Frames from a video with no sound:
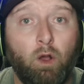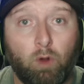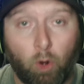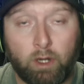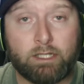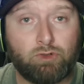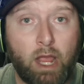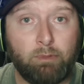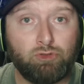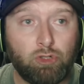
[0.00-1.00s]
we're in into
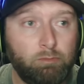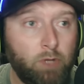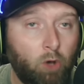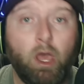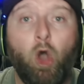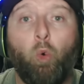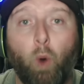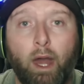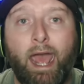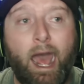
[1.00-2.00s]
scramble drill mode.
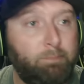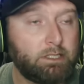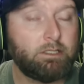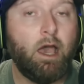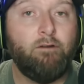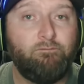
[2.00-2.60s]
What happens?